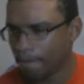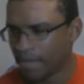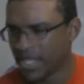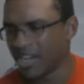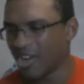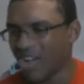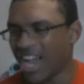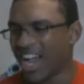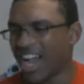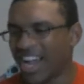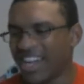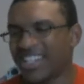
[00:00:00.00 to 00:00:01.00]
you know,
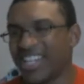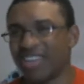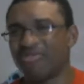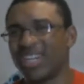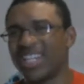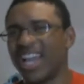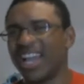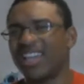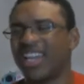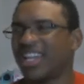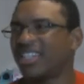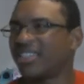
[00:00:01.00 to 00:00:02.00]
I did
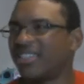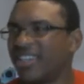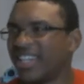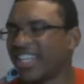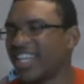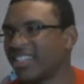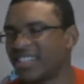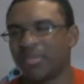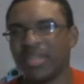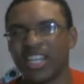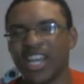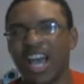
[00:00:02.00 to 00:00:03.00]
retaliate against
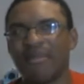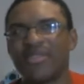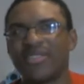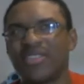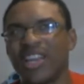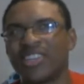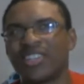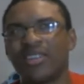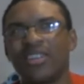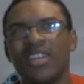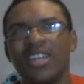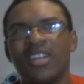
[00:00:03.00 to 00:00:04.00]
him in the comments
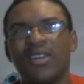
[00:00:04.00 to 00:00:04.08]
section.